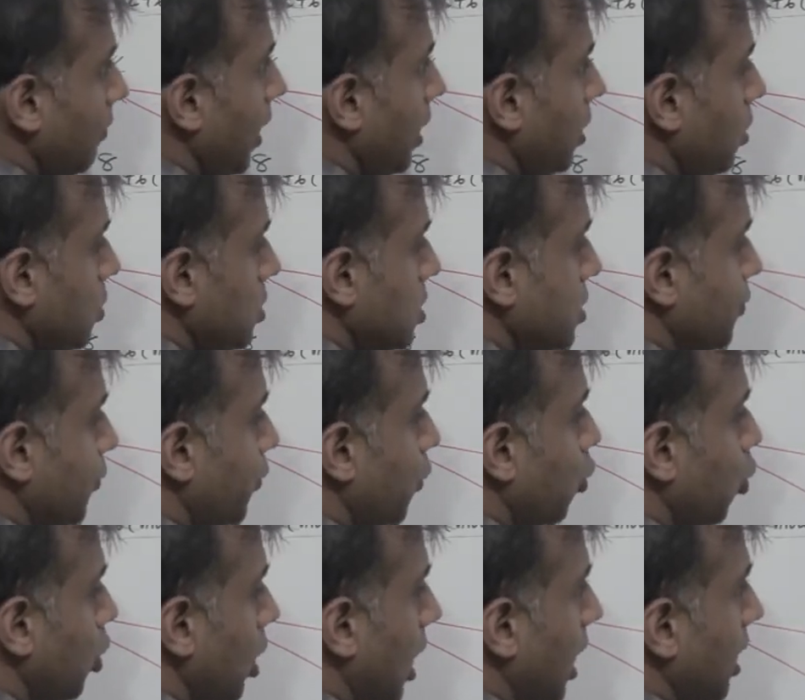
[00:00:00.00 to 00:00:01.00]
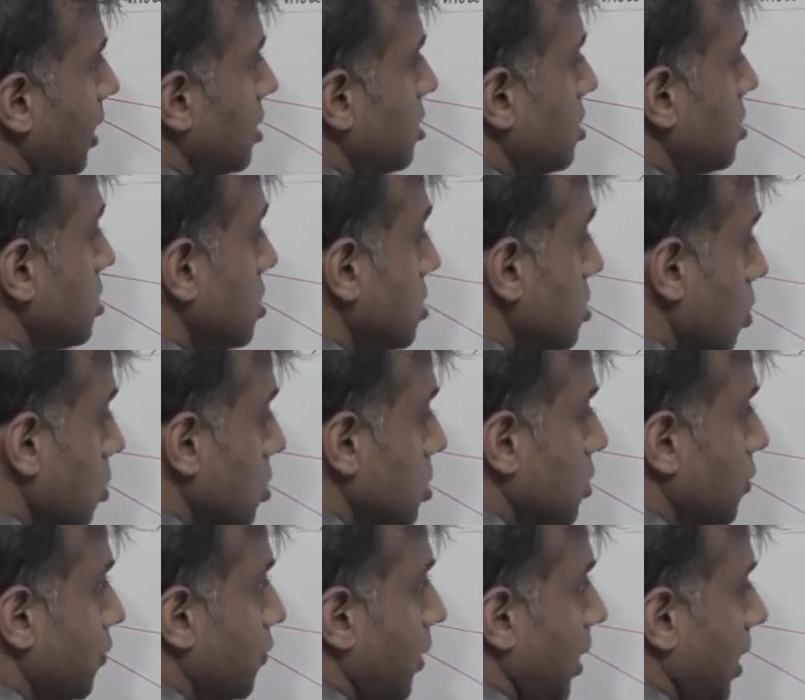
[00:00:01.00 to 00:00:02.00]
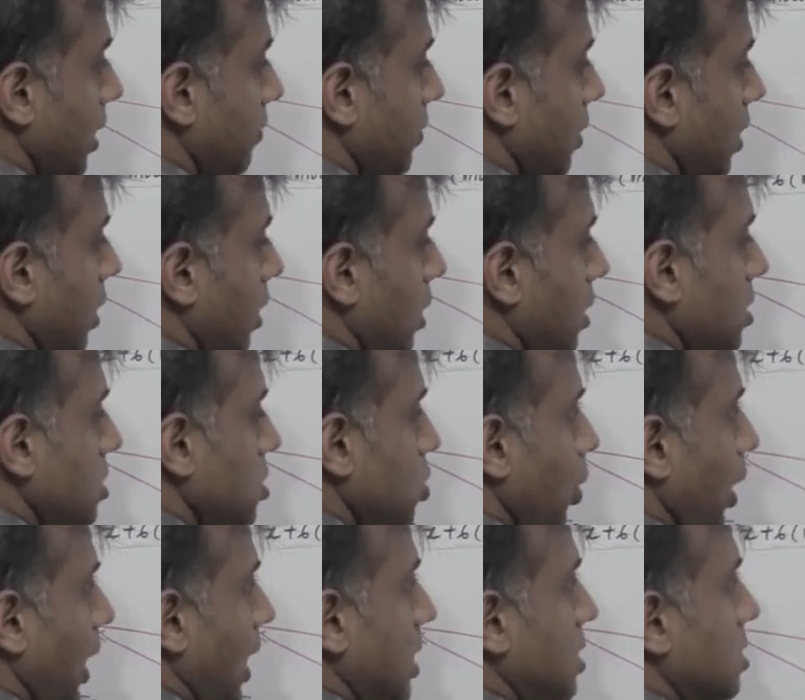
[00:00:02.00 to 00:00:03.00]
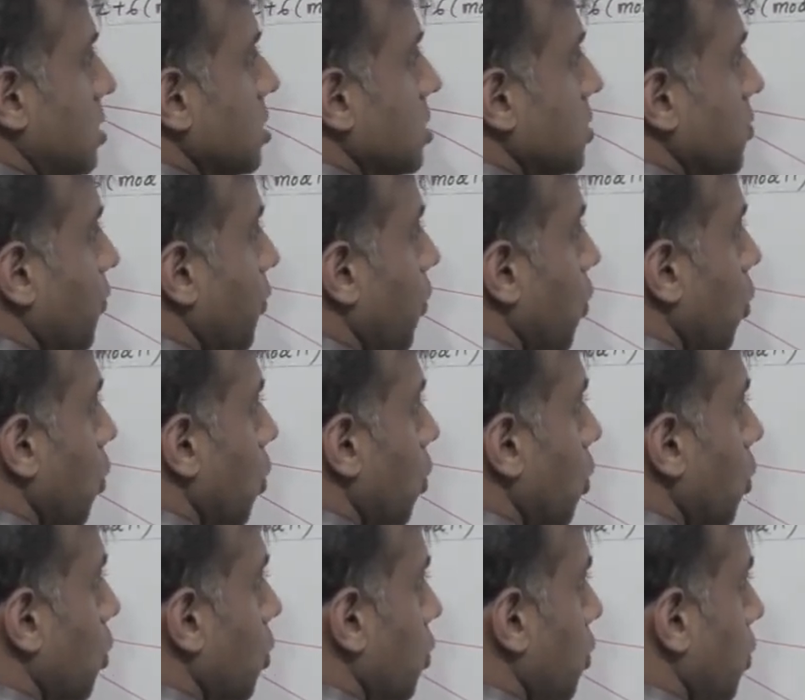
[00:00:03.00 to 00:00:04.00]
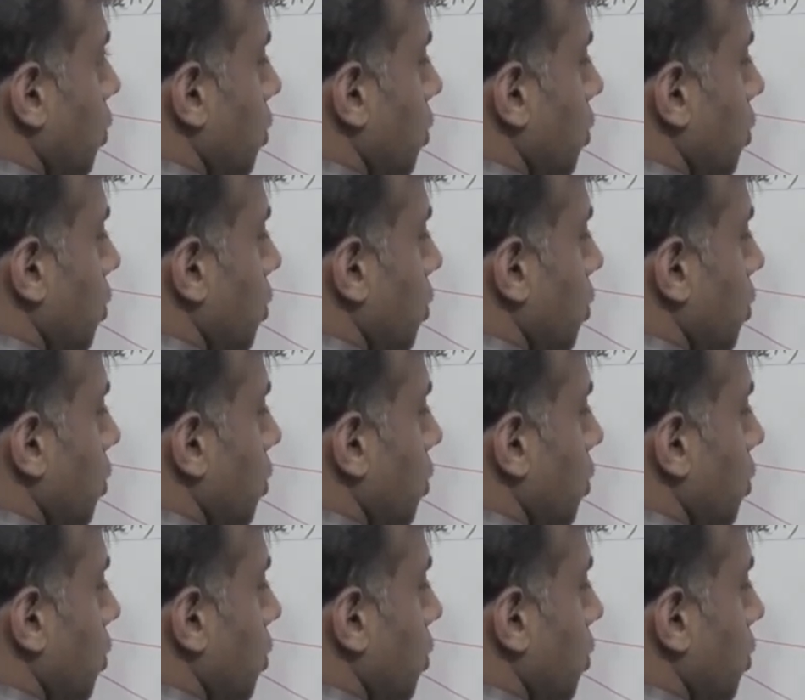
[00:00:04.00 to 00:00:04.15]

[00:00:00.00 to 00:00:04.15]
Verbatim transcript: value is 4, RHS is also 5. So x is 4,